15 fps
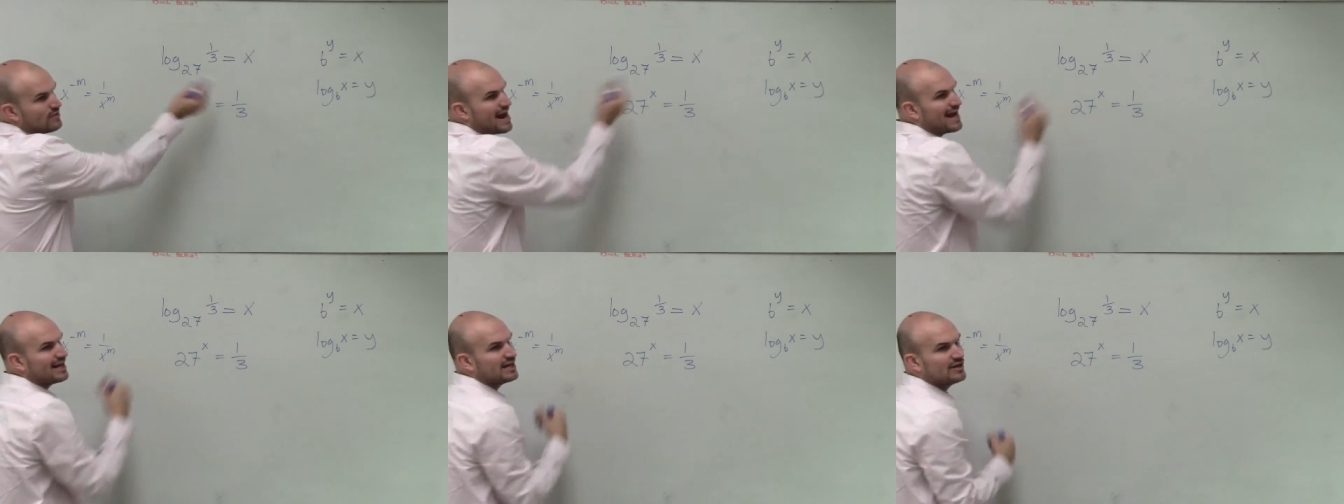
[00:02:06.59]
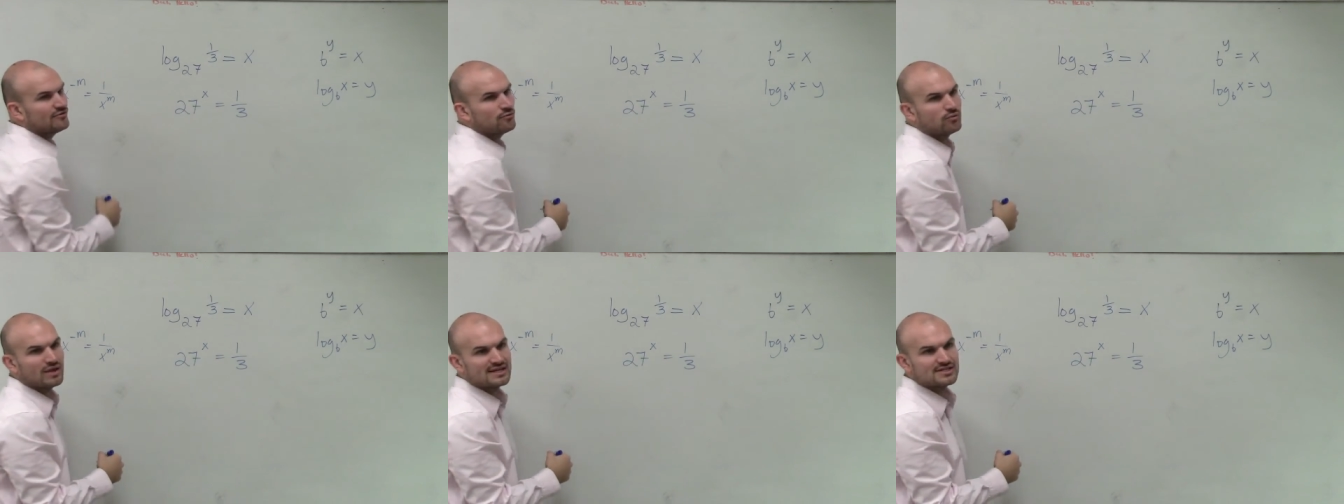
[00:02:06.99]

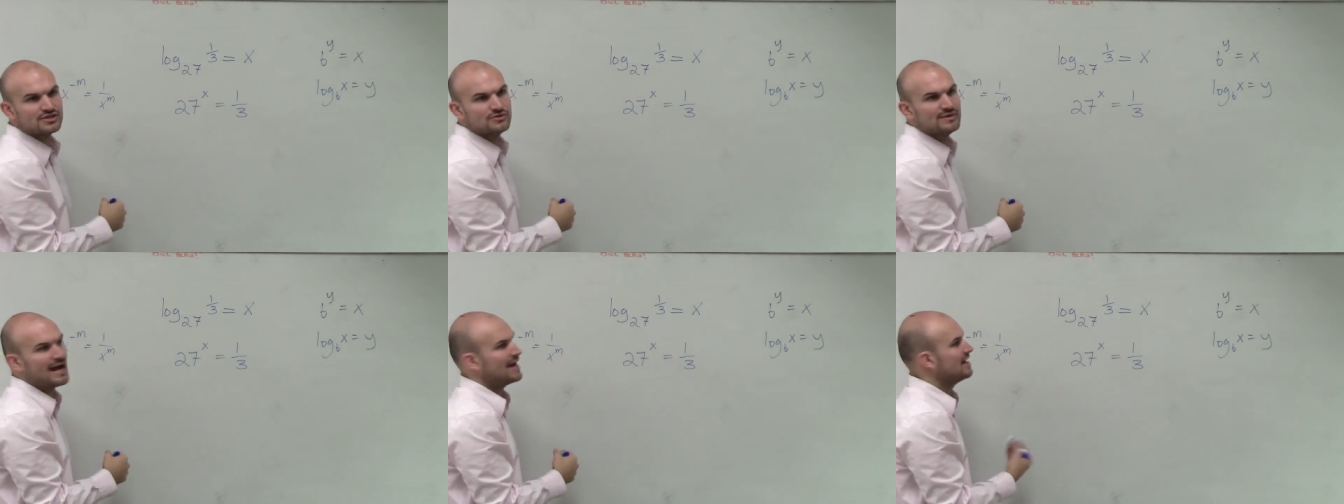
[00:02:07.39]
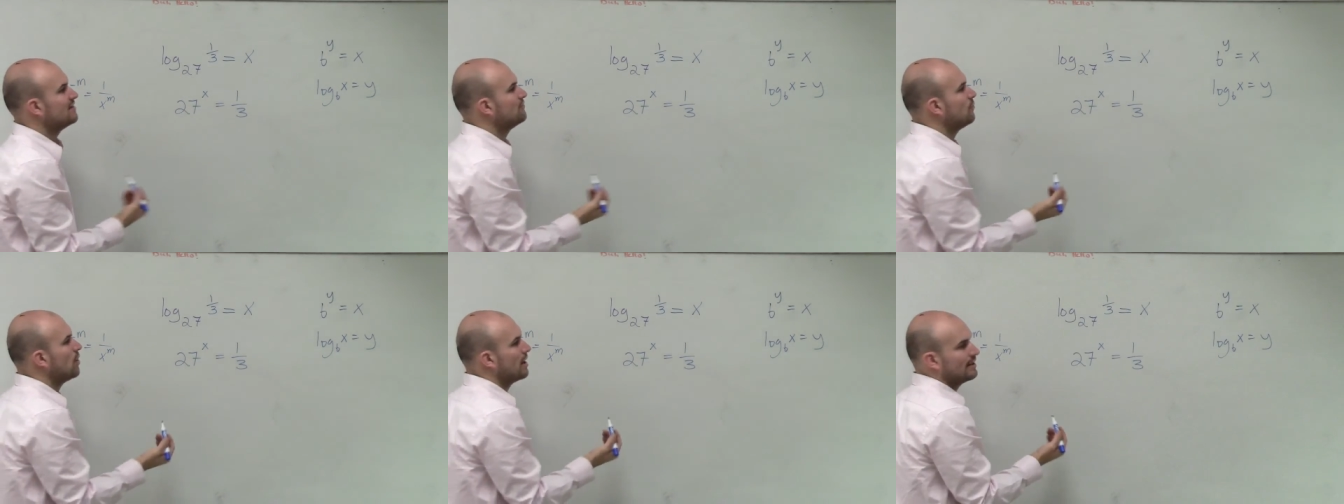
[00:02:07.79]
negative, let's do
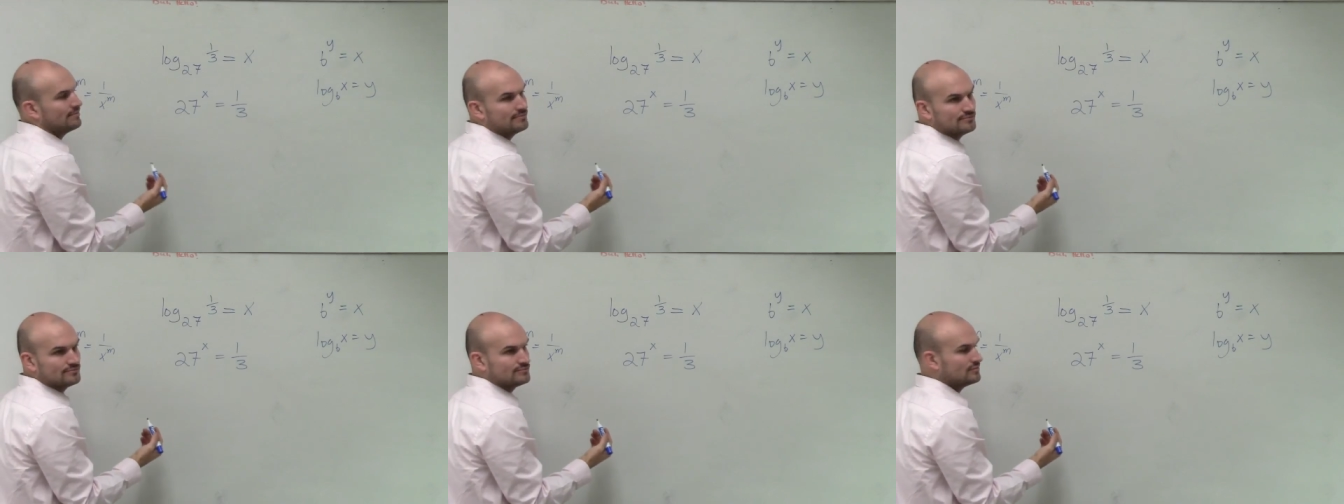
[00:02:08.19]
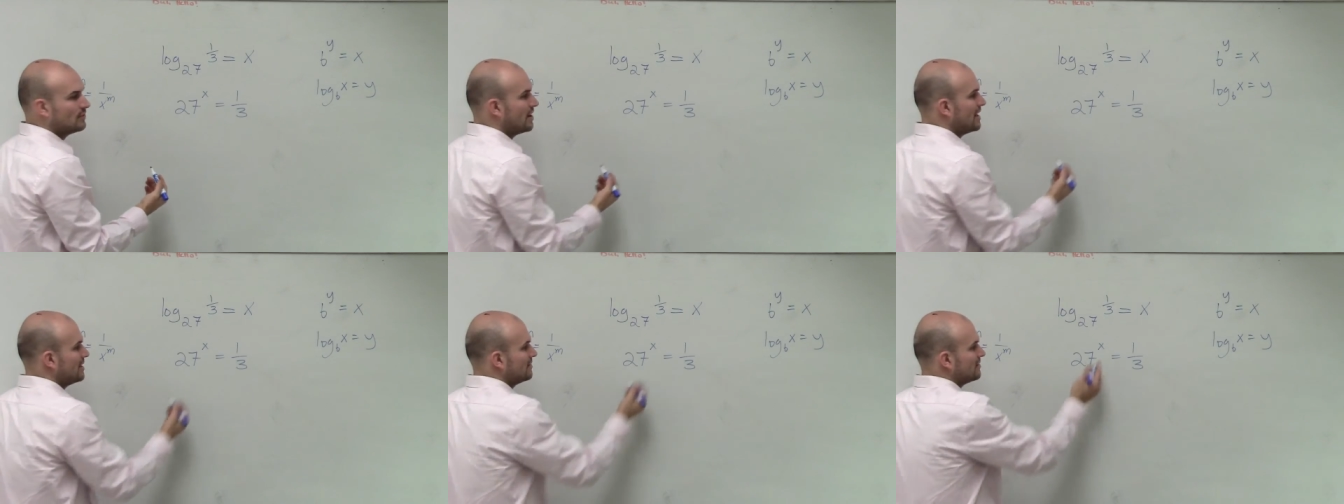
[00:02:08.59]
negative 1,
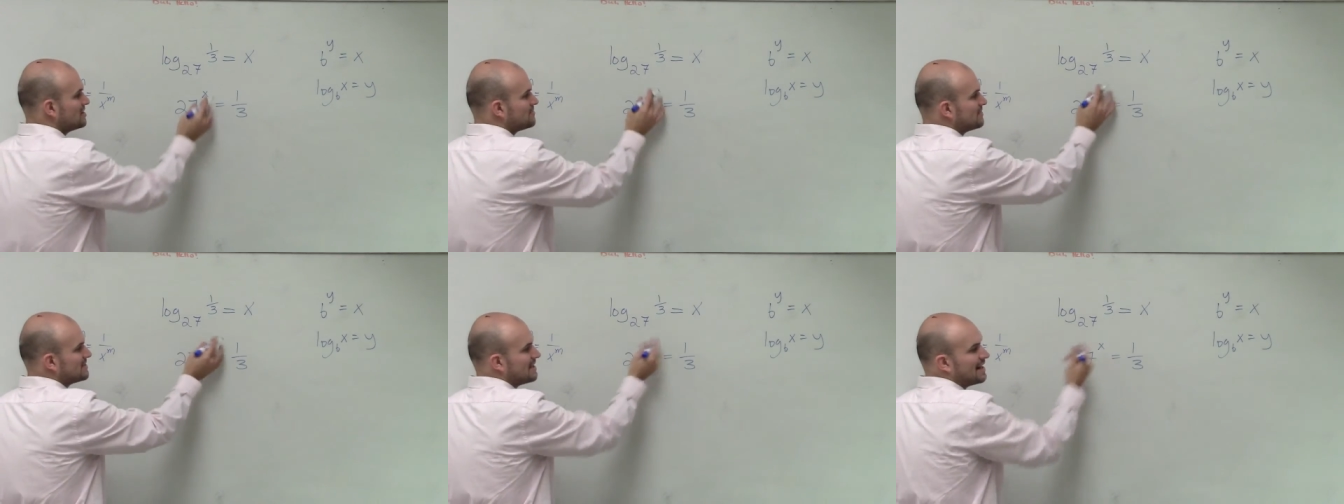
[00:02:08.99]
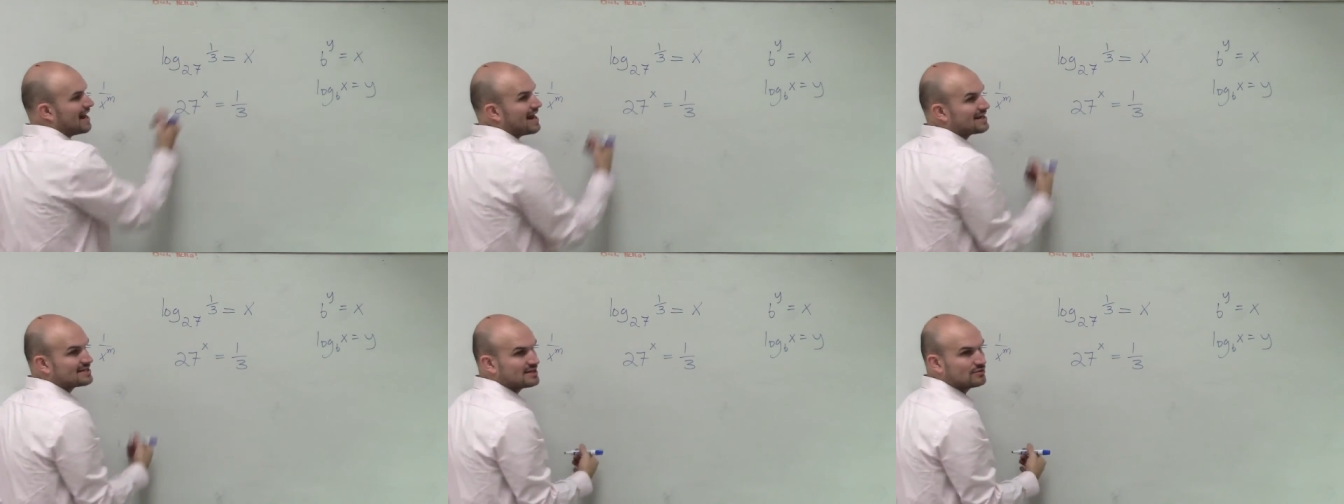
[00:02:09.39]
right? Let's pretend
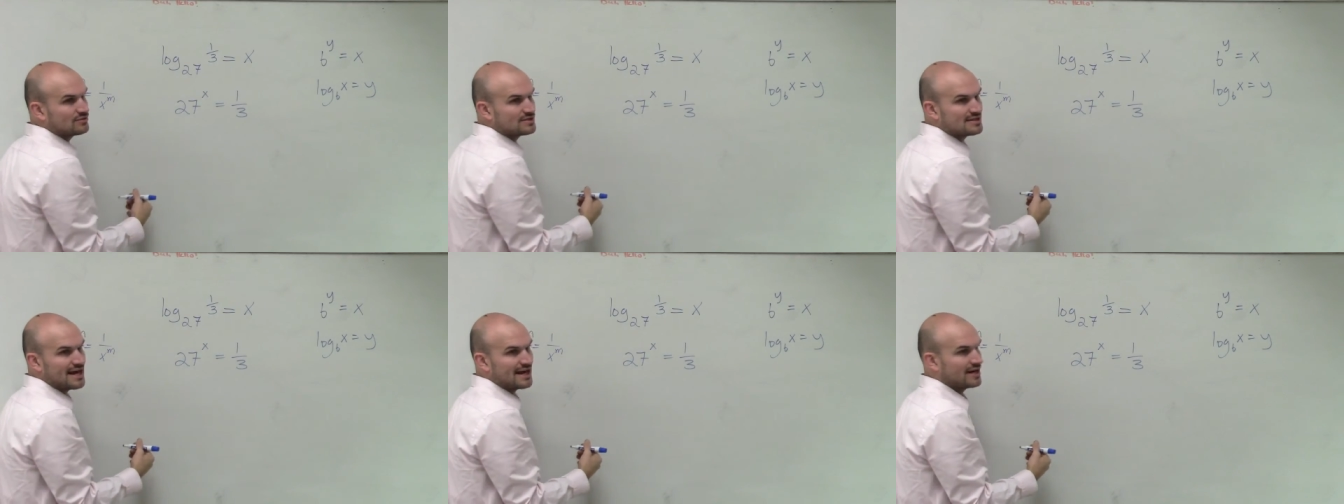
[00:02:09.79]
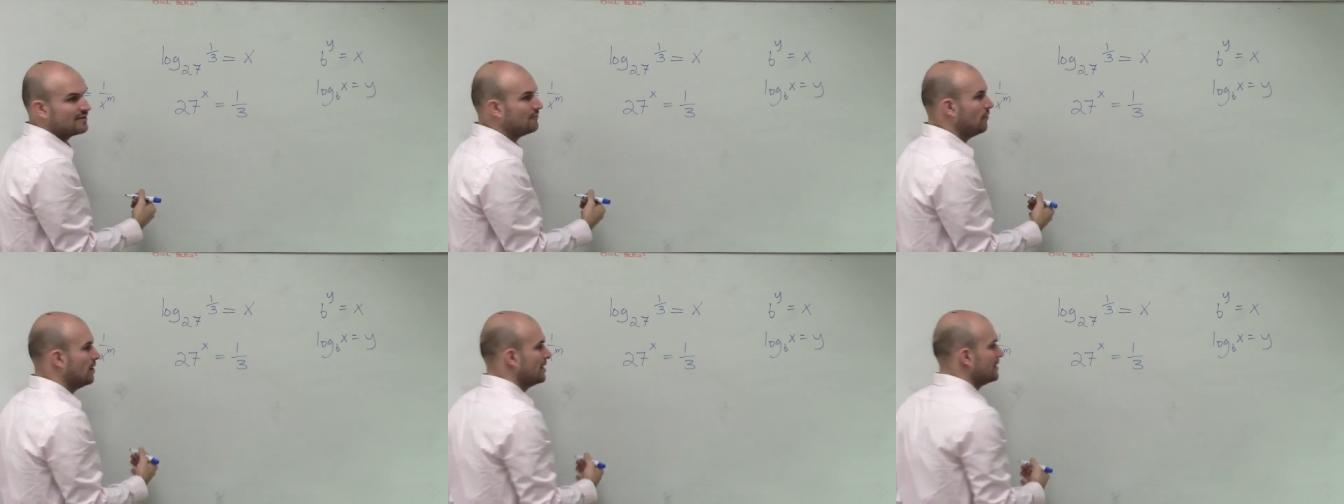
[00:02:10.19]
x equals
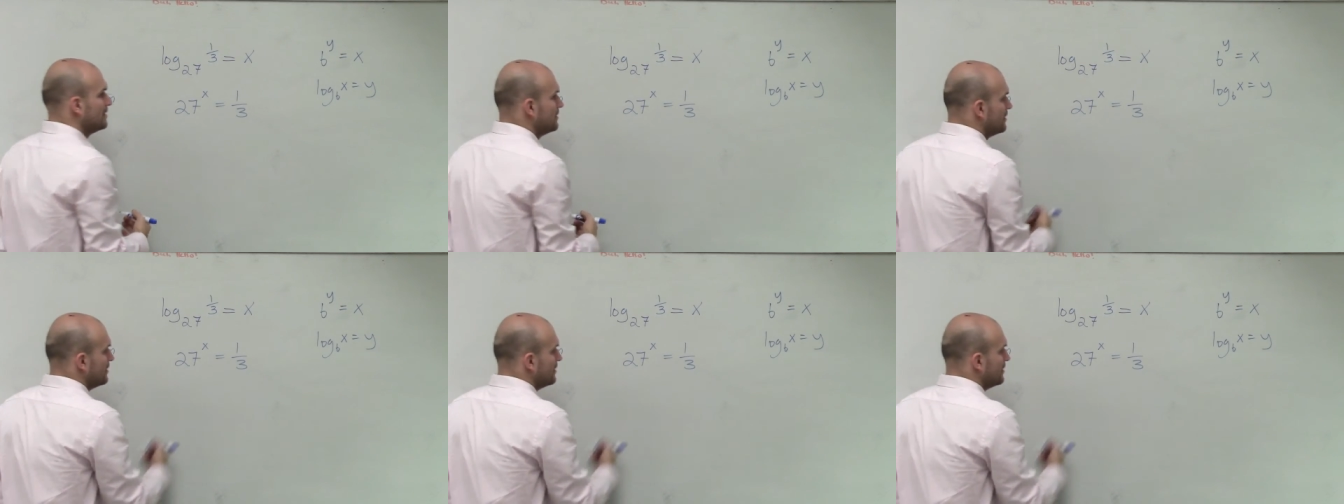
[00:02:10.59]
negative 1.